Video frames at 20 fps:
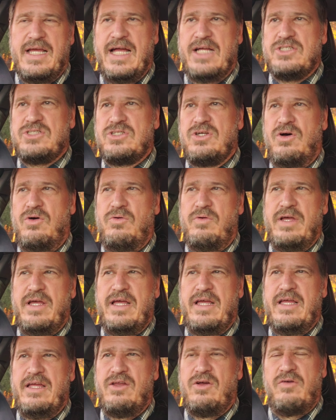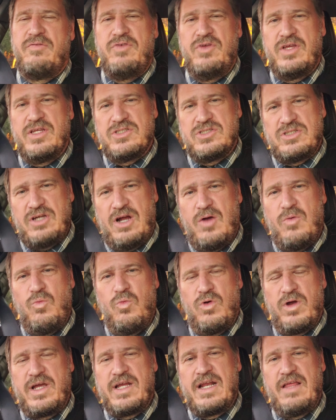And so, you know, if you can start
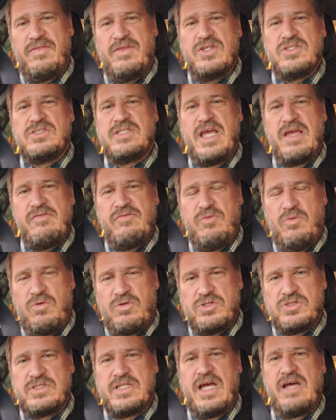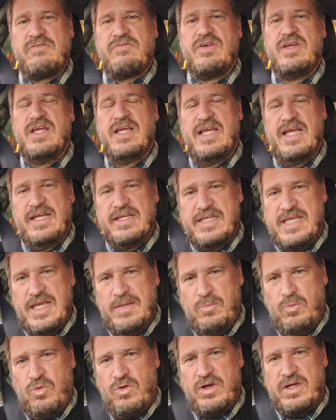working on this day four stuff and
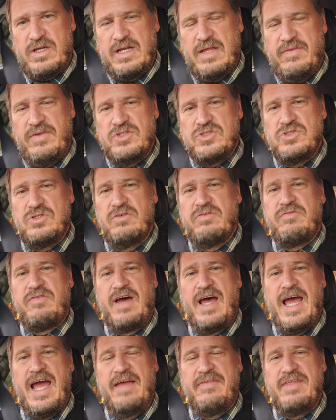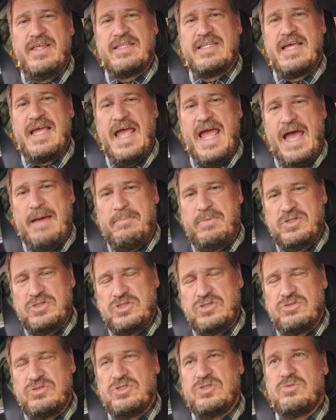keep working on this, you'll find that the
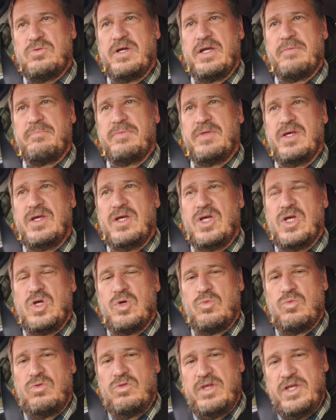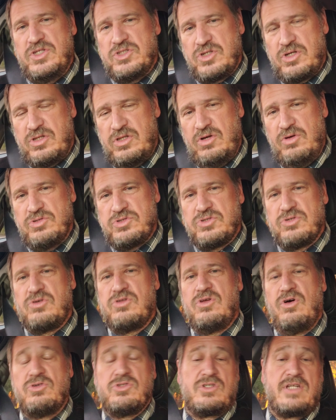habits you're doing will lead you closer and
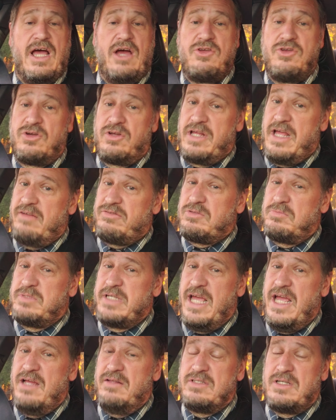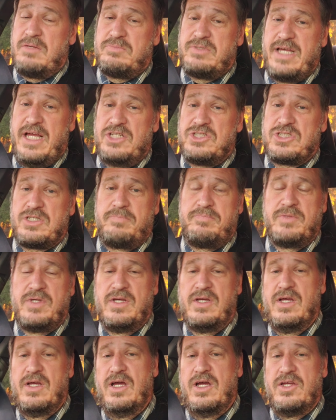closer. Now, you're going to have some temptation.
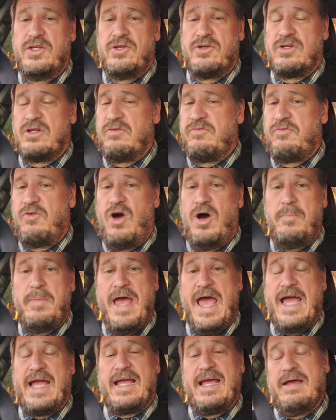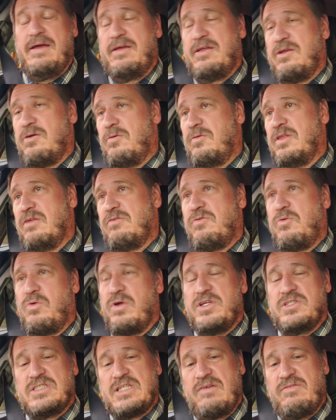You're going to fall back. You know, in the
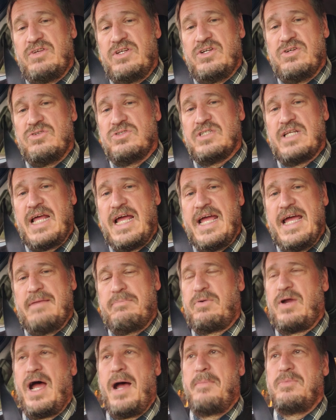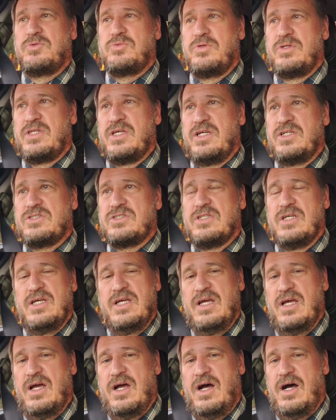47 years that I had problems with this,
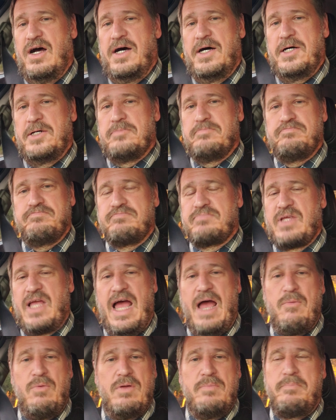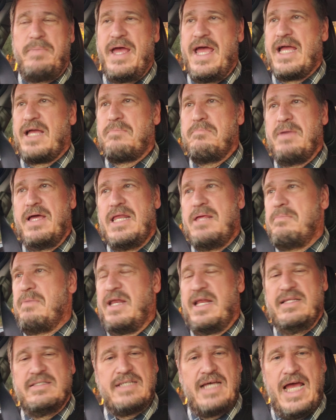um, I went back many,
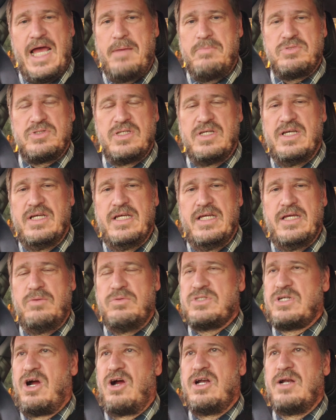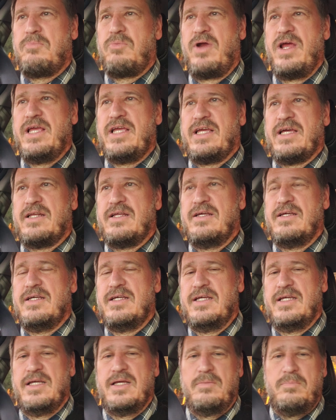many times. It was hard to break it.
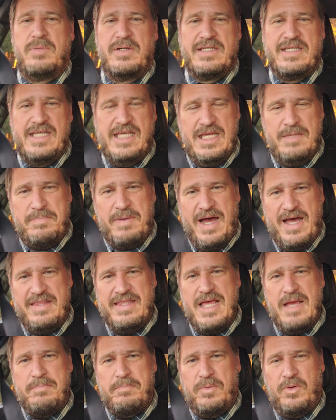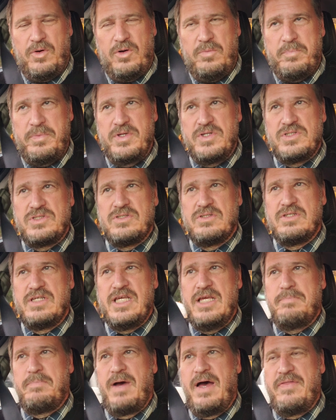But keep on that purpose,
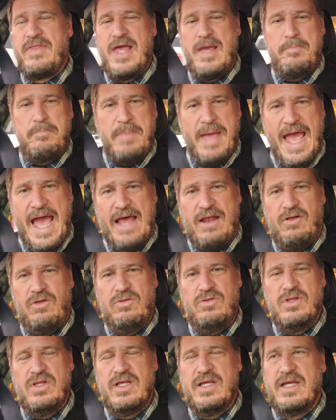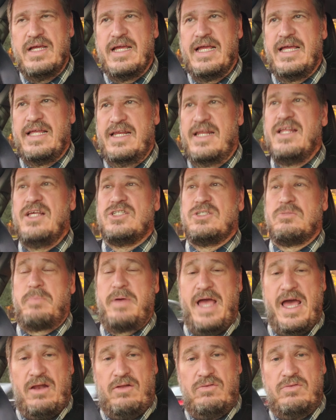keep on that battle, and it is a
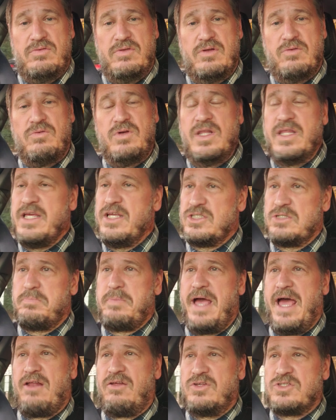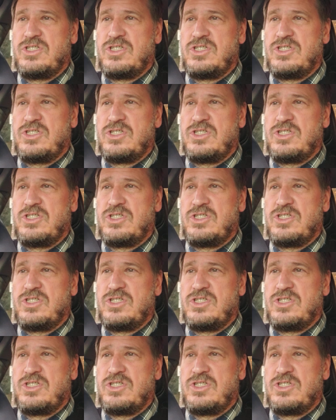battle. It really is a battle.